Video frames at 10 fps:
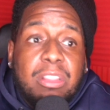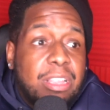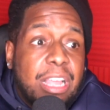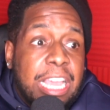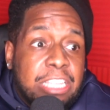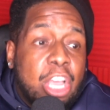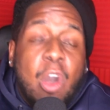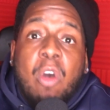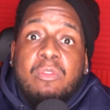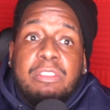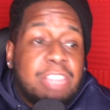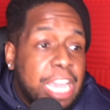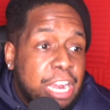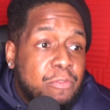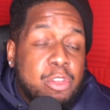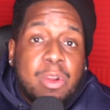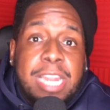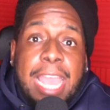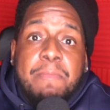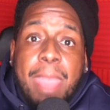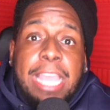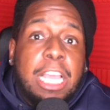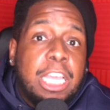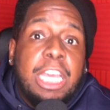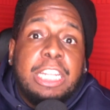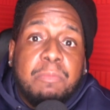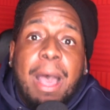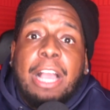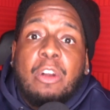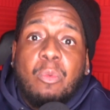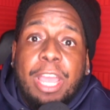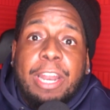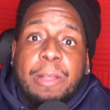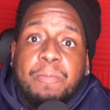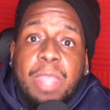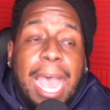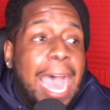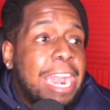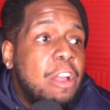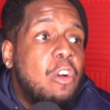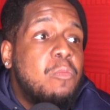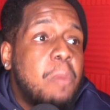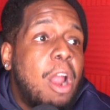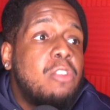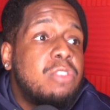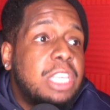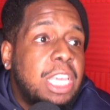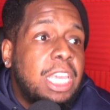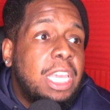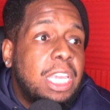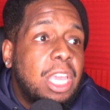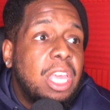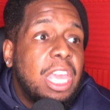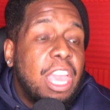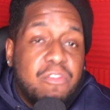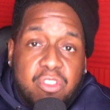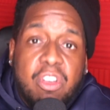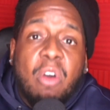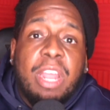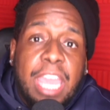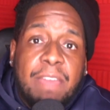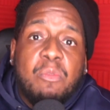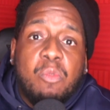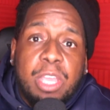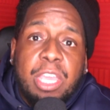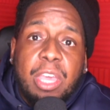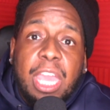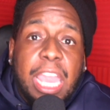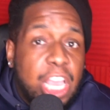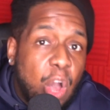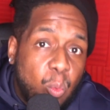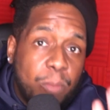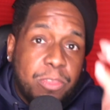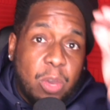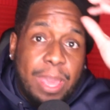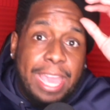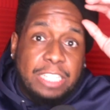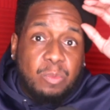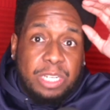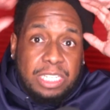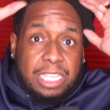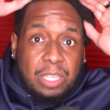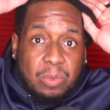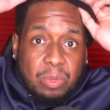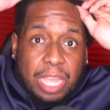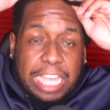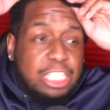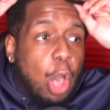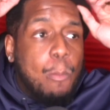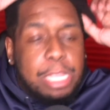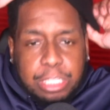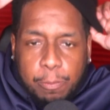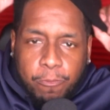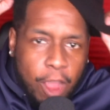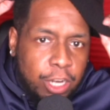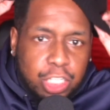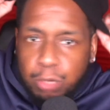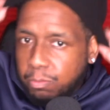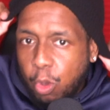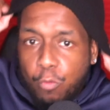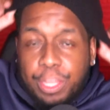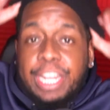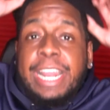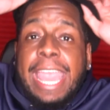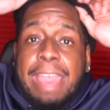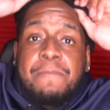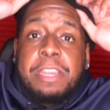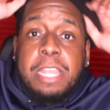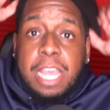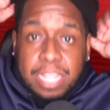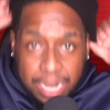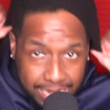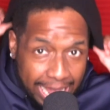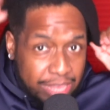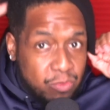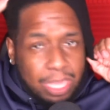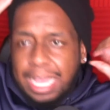He told the interviewer that Megan Good is my Coretta. I know Martin Luther King, if you go to heaven with him, he gonna whoop your ass when he see you. It's gonna be some furniture moving in heaven the day you could.